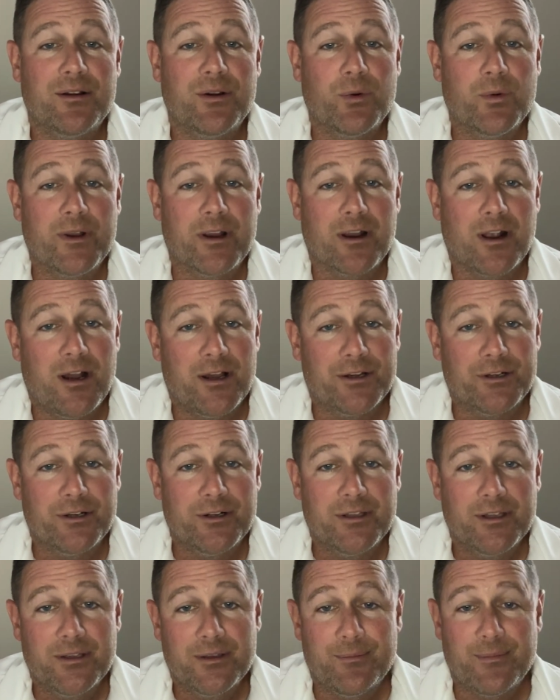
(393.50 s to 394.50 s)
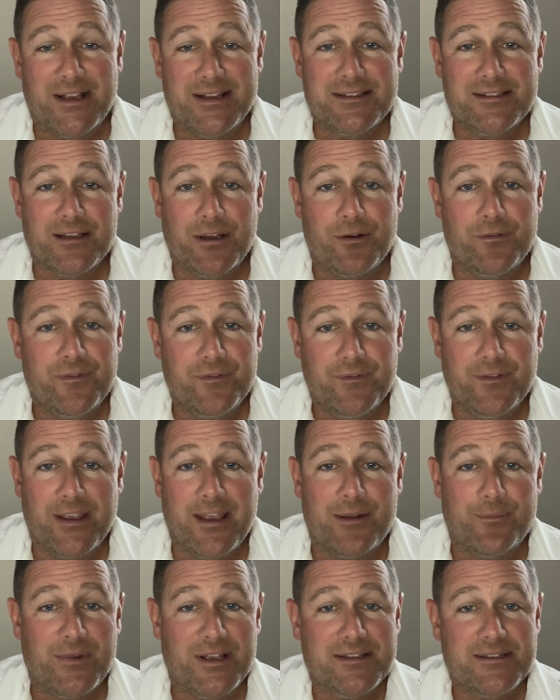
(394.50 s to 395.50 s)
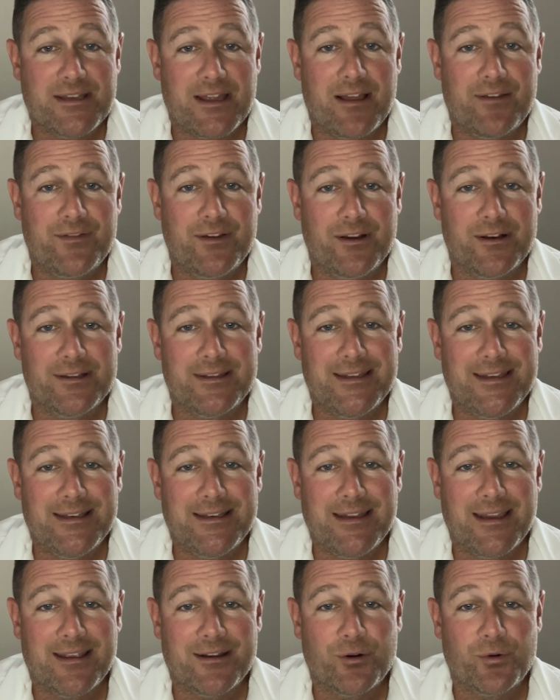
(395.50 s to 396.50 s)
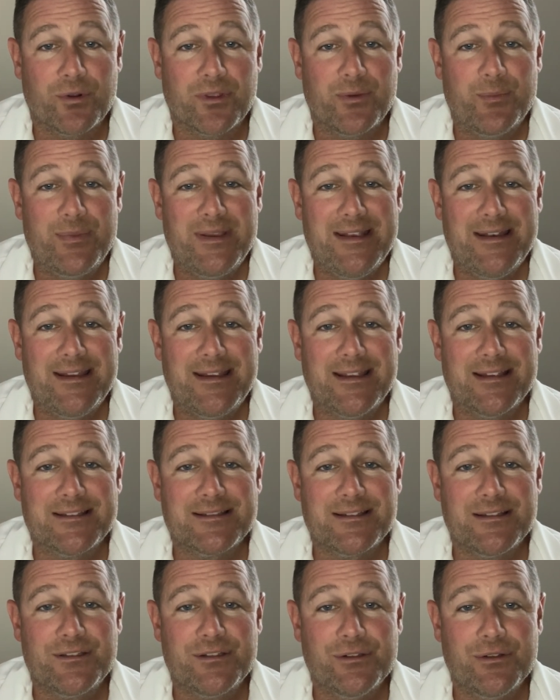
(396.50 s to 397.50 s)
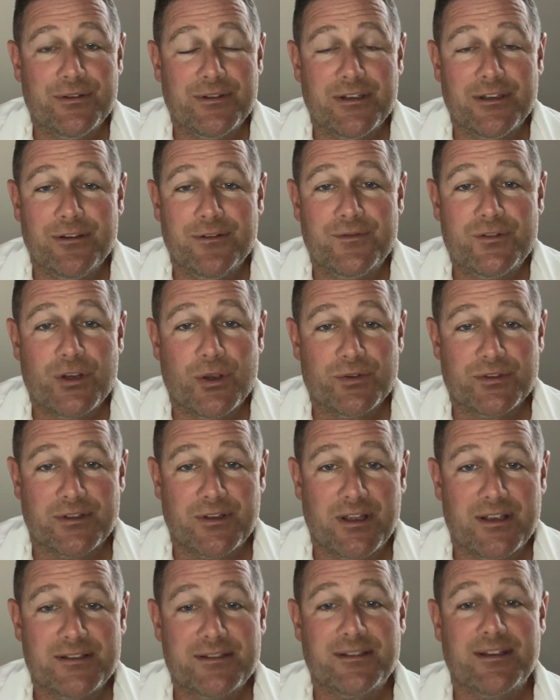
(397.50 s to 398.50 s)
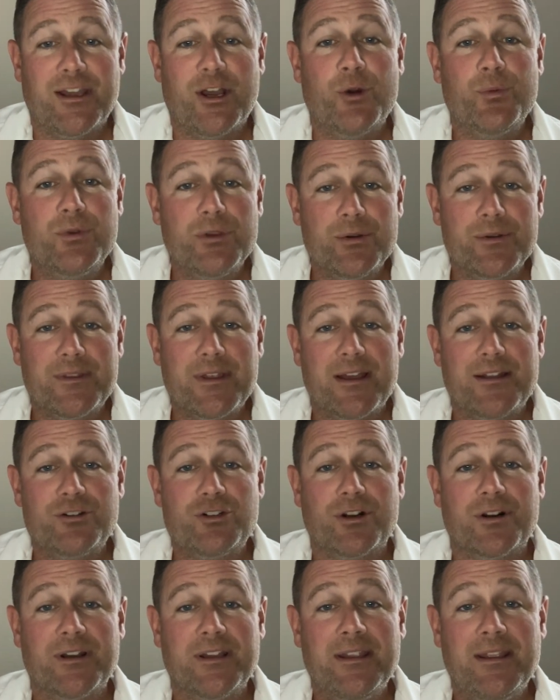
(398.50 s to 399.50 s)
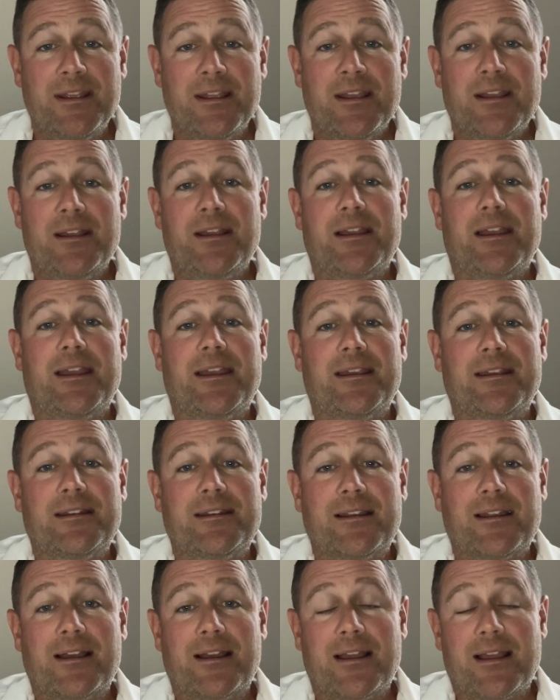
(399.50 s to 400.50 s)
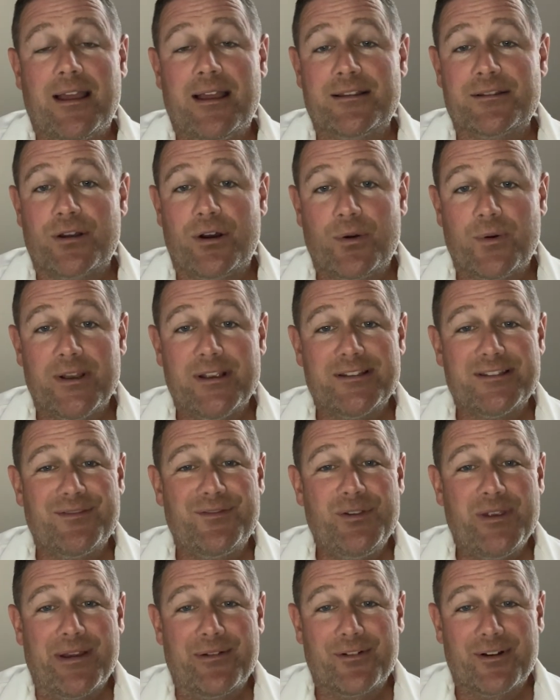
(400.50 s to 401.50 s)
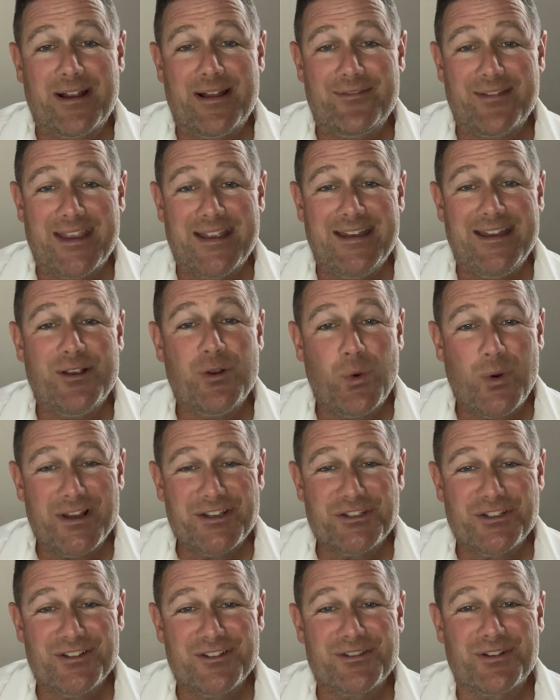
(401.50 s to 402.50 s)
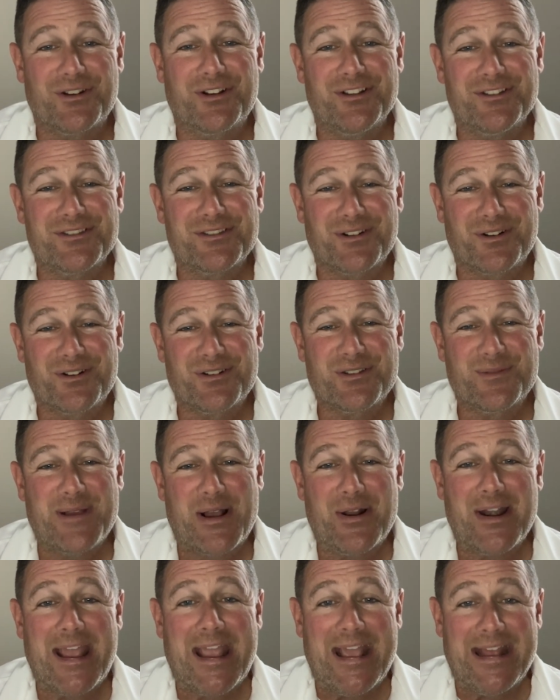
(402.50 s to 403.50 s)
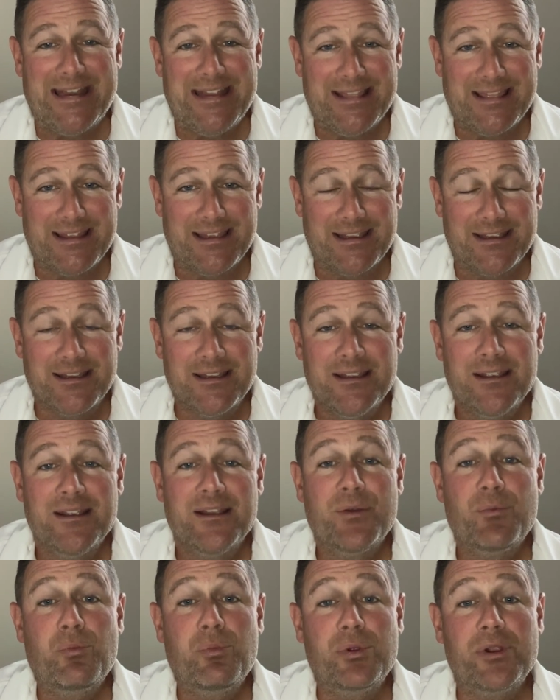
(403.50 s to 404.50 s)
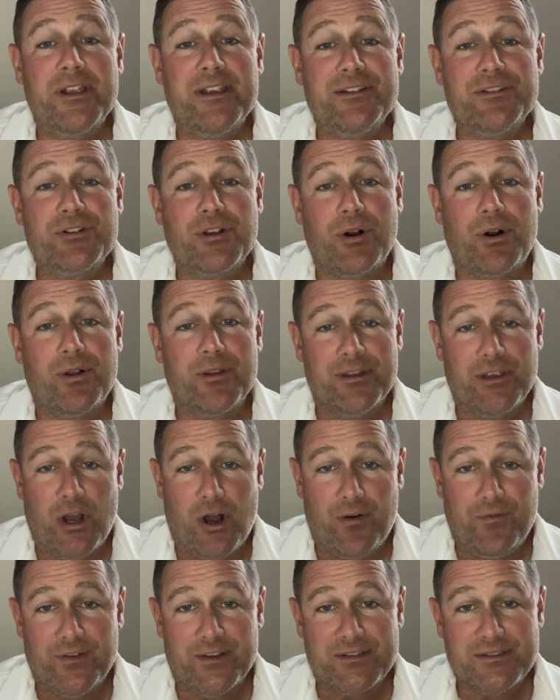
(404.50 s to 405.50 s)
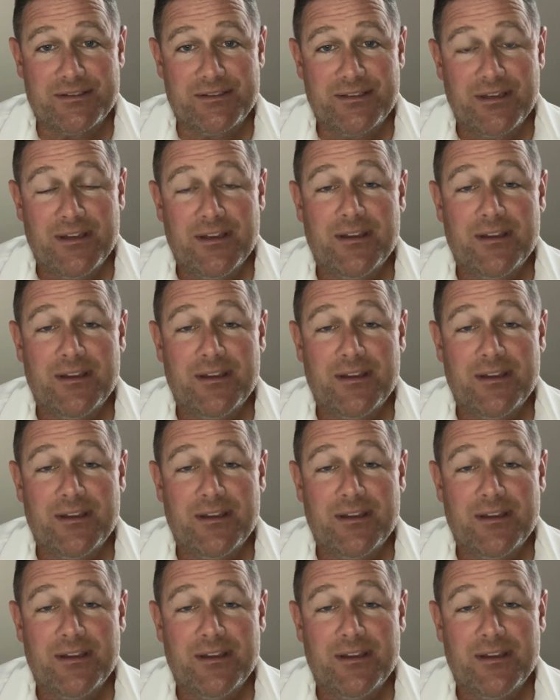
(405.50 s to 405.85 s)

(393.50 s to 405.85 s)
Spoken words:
we are honored, myself and my staff here at the Indiana Orthopedic Institute, that you've chosen us to help you with that journey. And as always, if you ever have any questions or concerns about anything, please call the office.